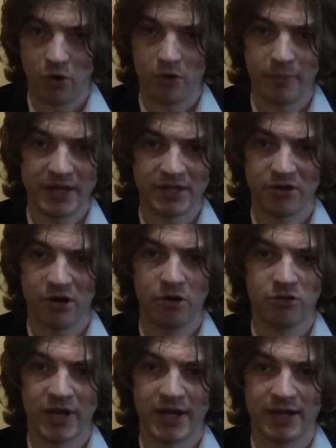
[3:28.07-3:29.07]
or by their
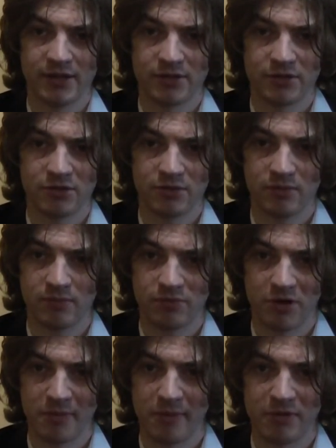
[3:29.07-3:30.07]
own hand,
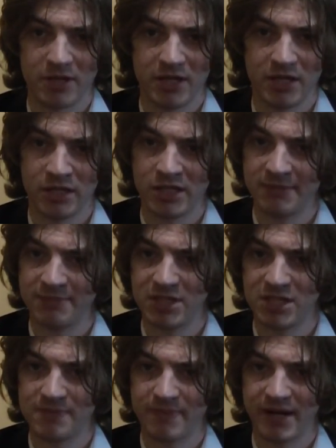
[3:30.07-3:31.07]
probably in deep
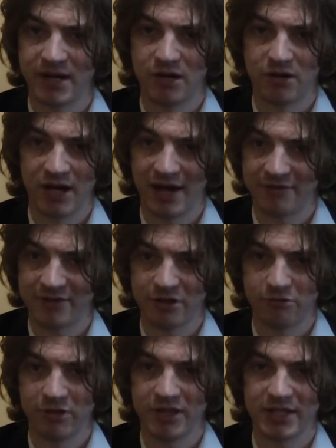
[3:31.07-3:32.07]
despair
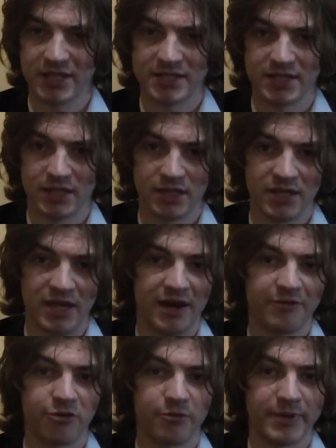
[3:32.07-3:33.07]
after witnessing the
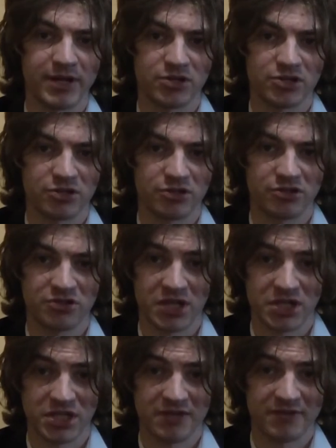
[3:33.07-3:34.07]
aforementioned
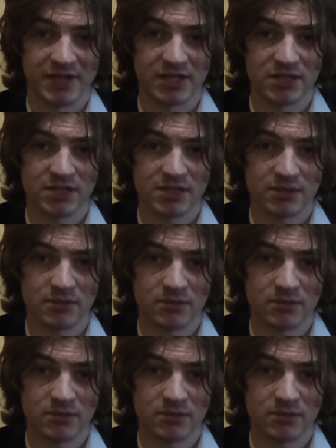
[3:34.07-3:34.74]
tragic events.